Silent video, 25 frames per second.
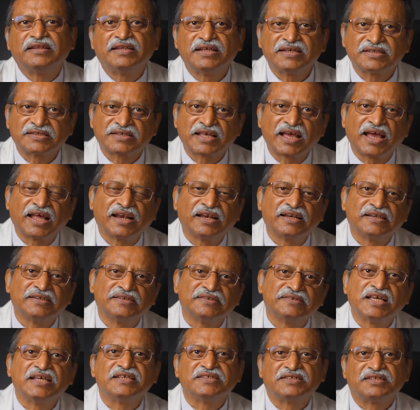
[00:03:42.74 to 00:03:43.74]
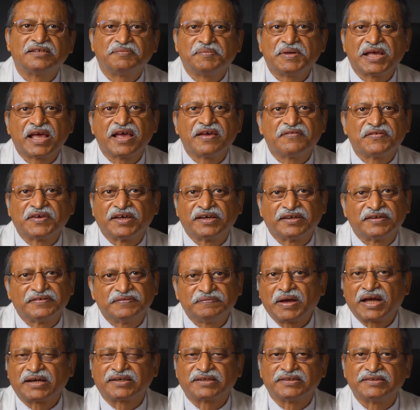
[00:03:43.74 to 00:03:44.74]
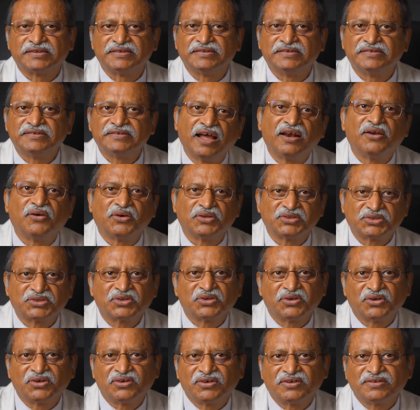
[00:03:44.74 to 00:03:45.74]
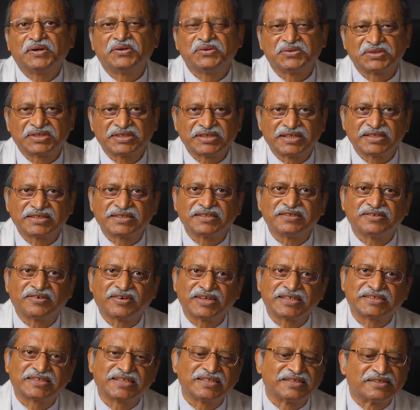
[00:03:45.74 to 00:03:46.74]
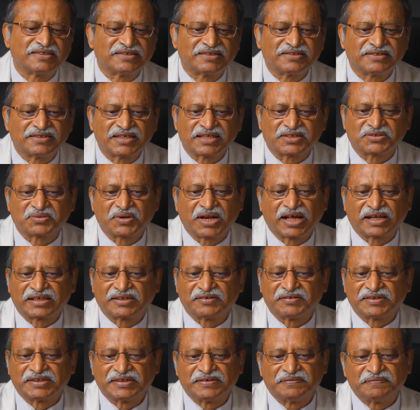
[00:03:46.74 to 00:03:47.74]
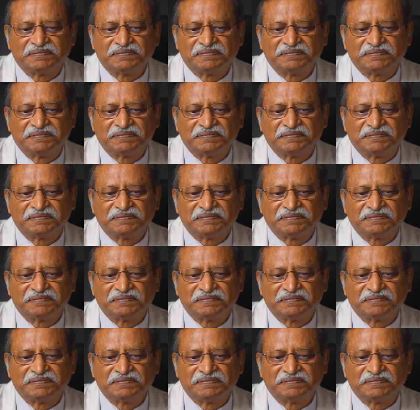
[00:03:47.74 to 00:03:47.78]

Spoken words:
this can change the behavior pattern and also produce a disinterest in sexual activity.